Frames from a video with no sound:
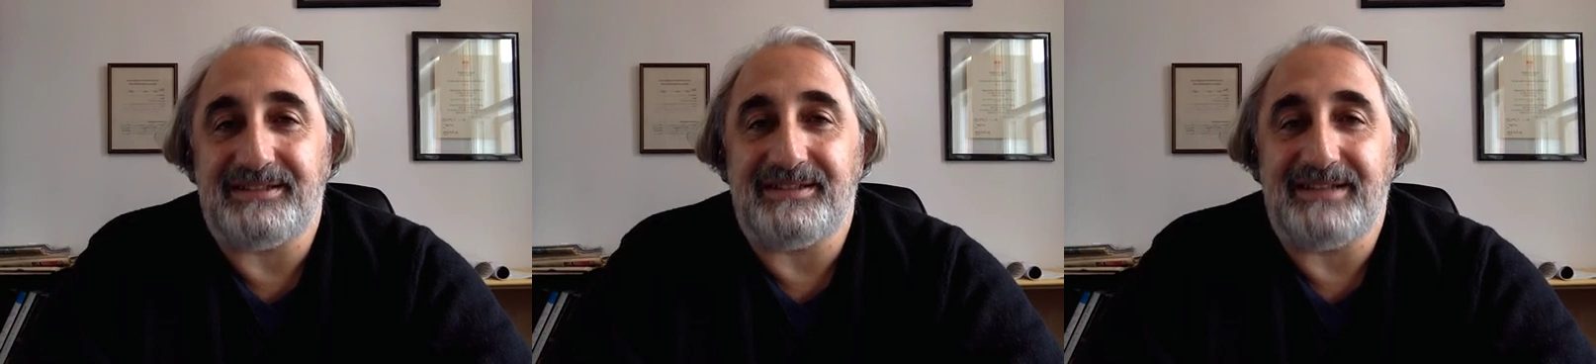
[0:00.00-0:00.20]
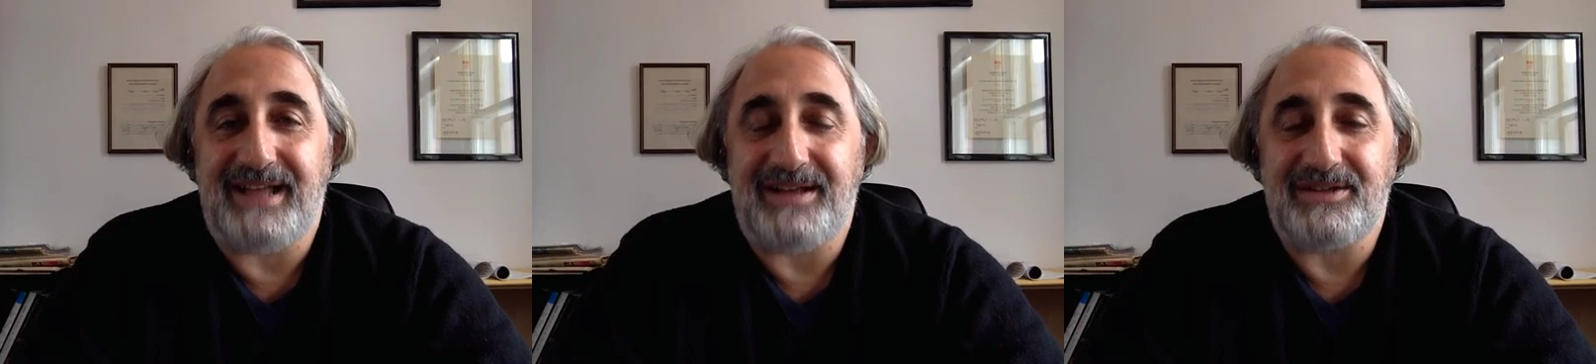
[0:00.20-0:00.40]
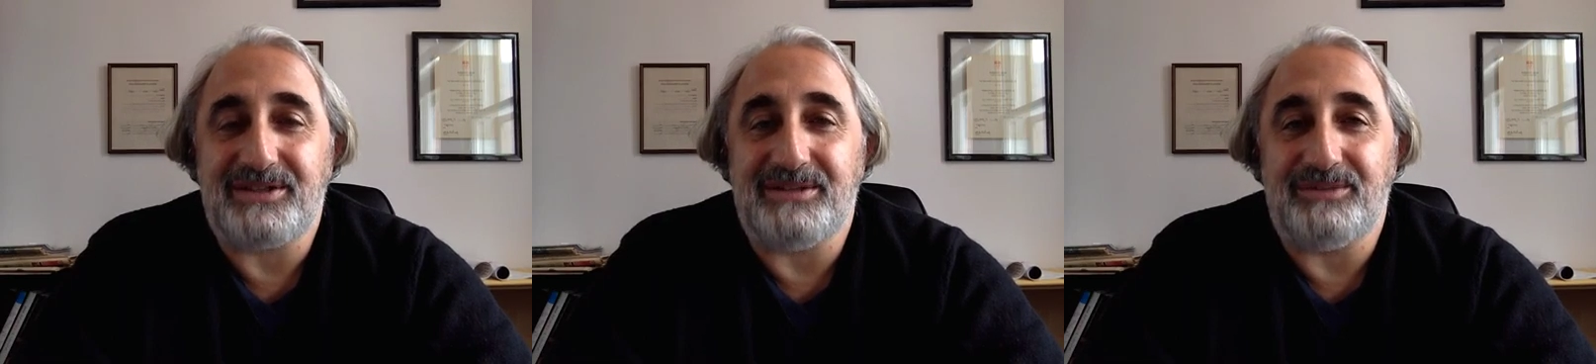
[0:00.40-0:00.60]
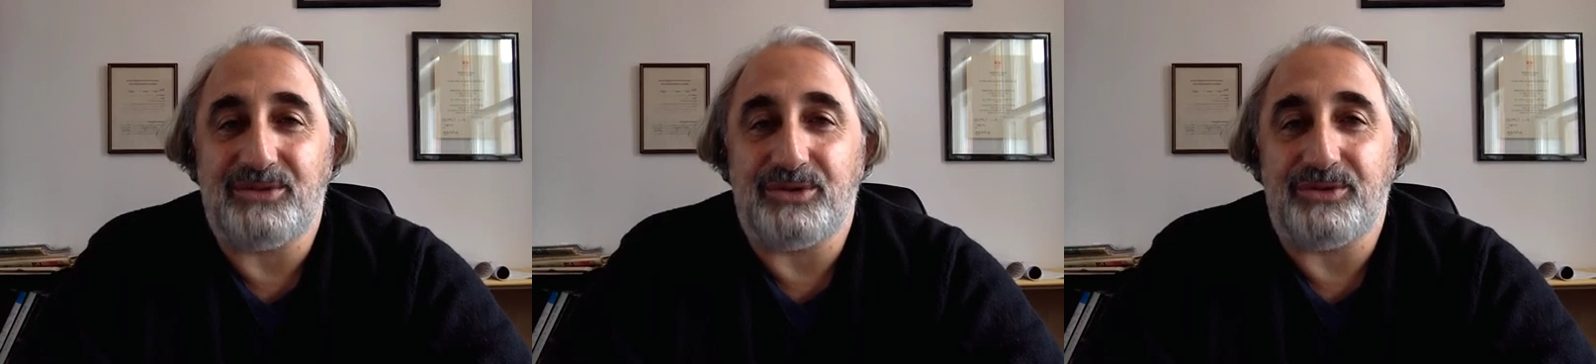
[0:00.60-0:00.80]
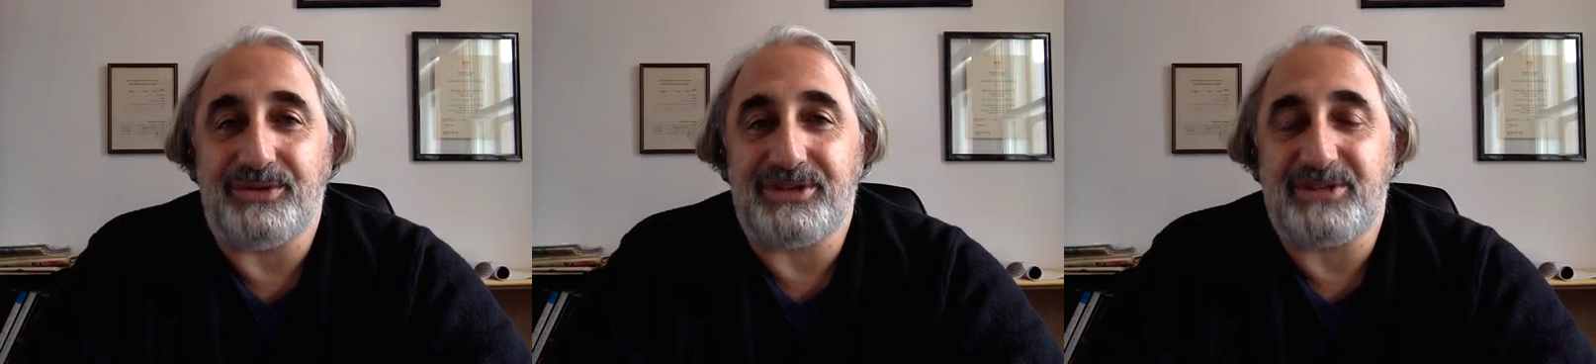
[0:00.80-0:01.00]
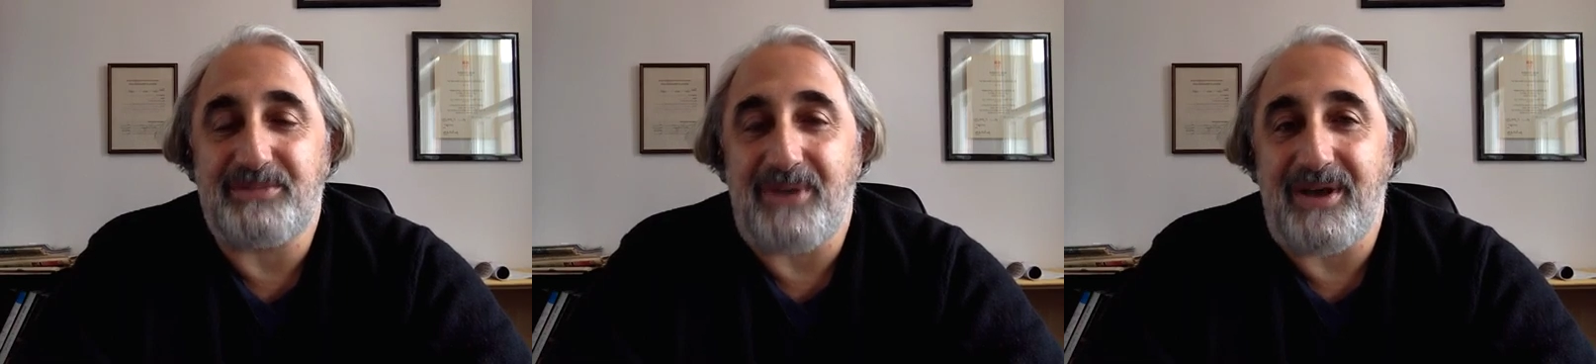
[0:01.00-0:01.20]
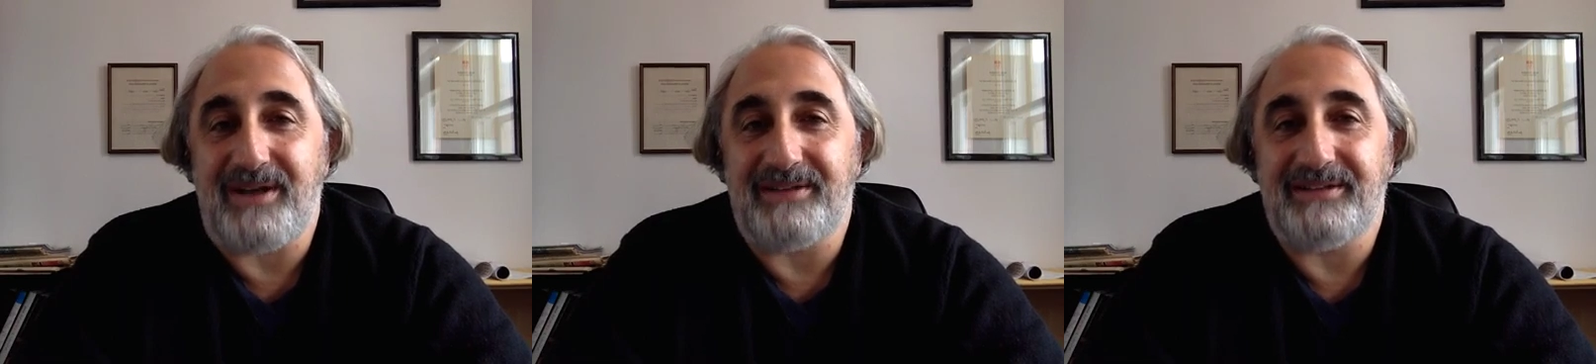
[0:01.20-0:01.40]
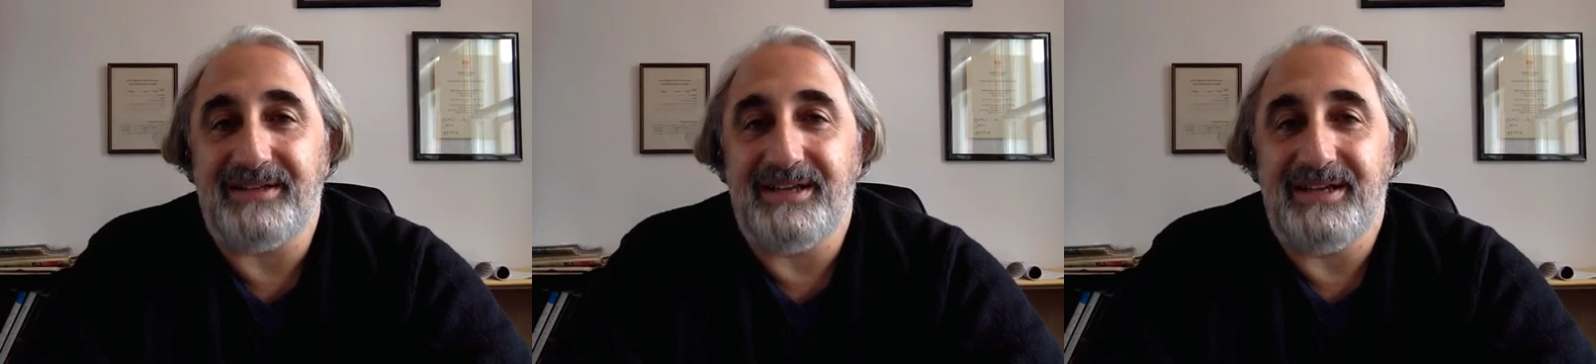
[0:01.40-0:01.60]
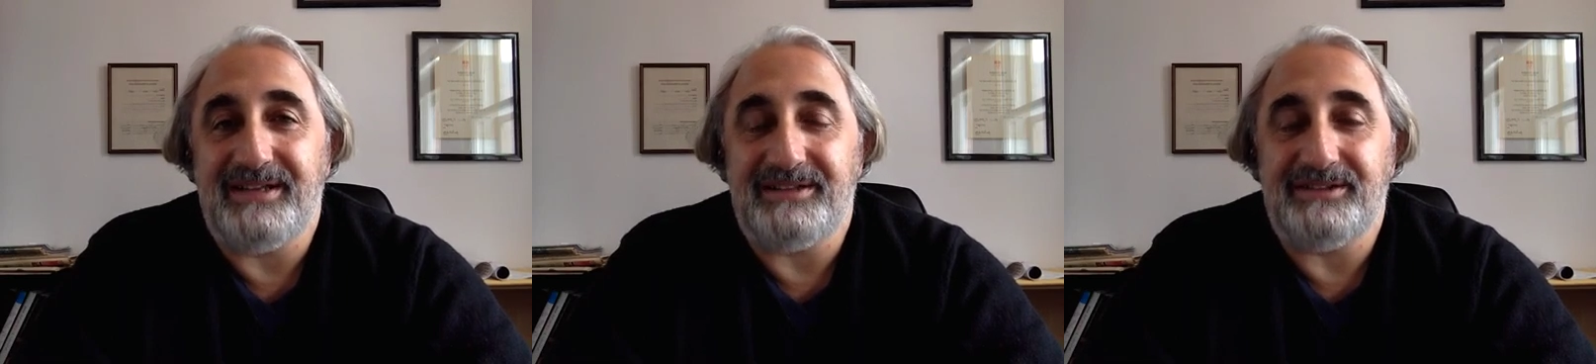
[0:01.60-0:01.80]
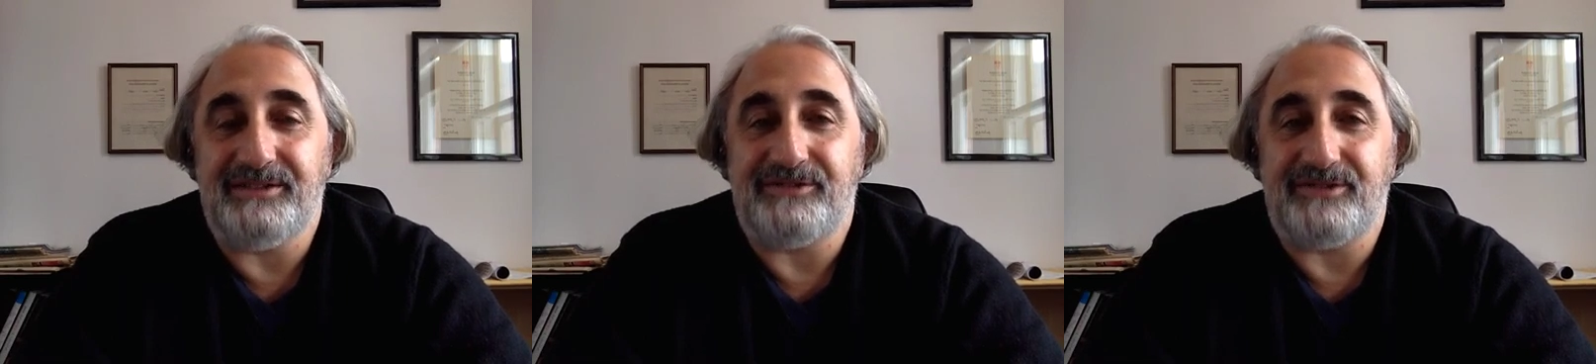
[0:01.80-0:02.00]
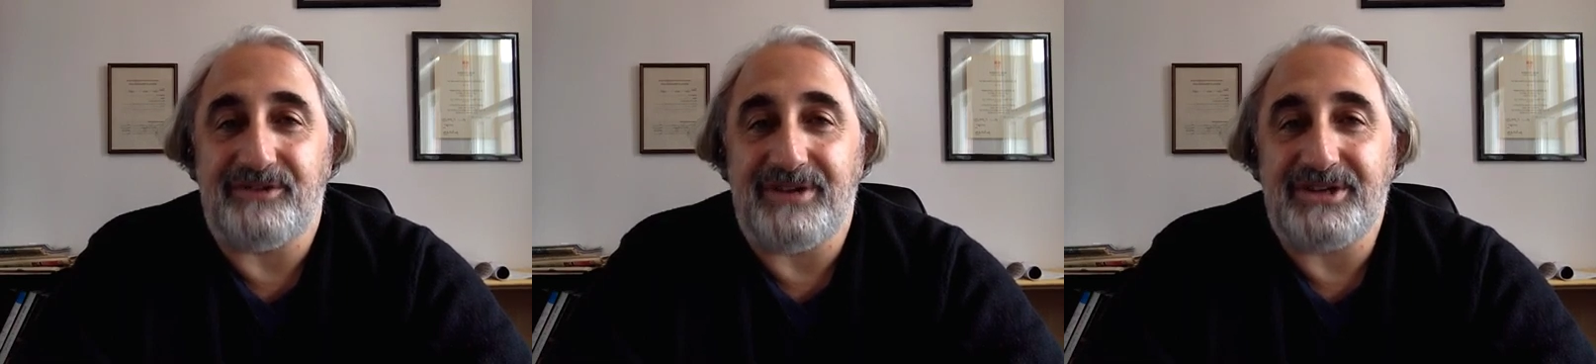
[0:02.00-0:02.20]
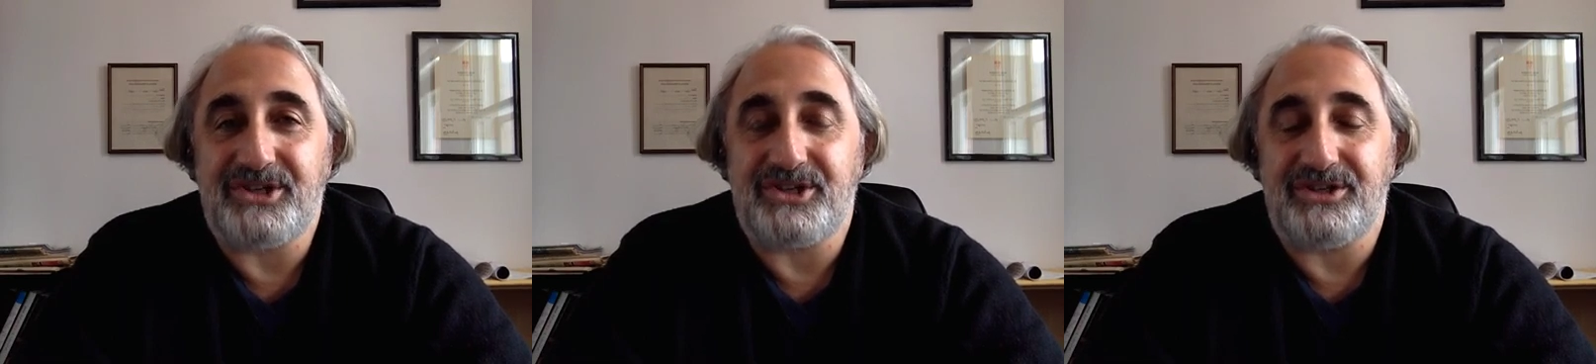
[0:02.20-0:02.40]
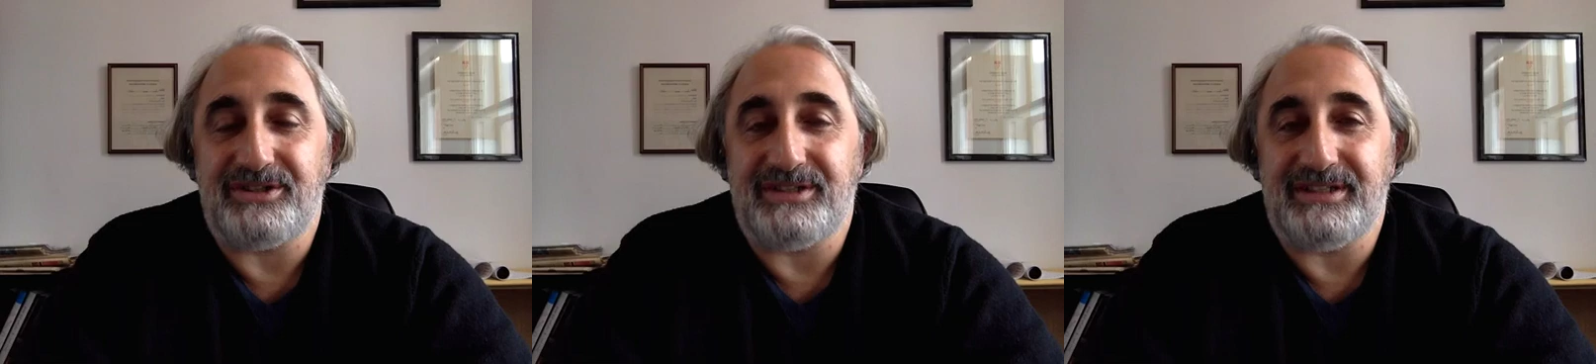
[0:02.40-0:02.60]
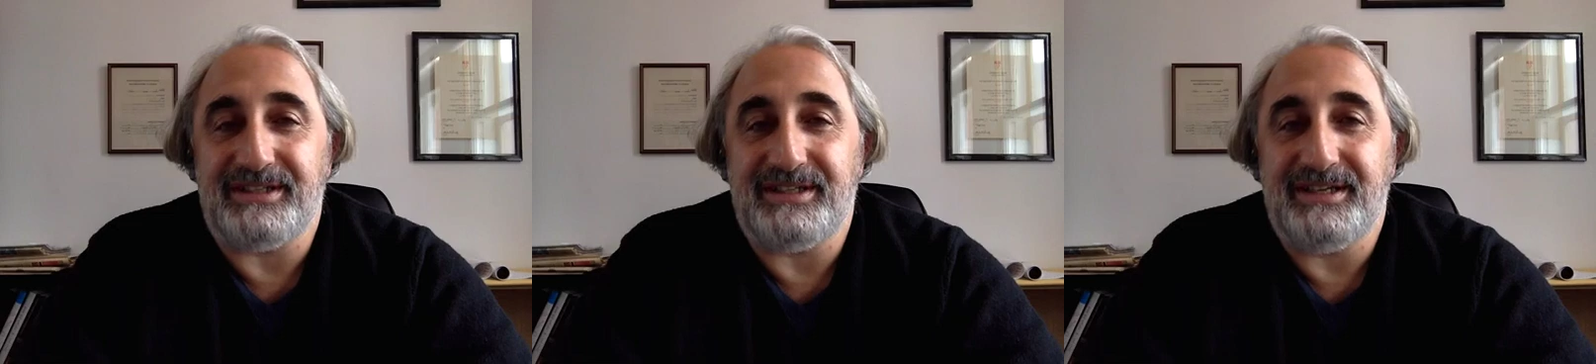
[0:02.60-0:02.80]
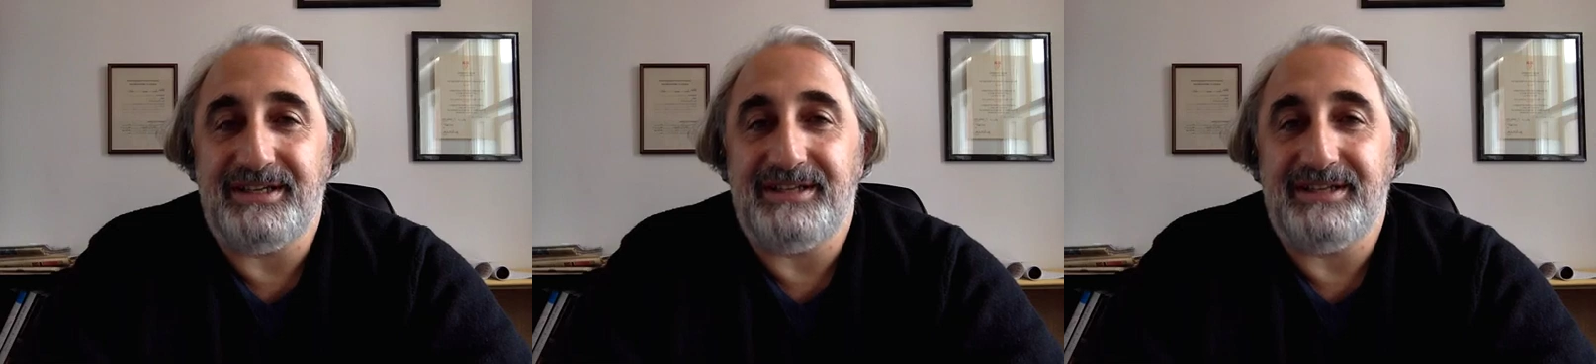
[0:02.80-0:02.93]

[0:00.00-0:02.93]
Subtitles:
allows them to respond differentially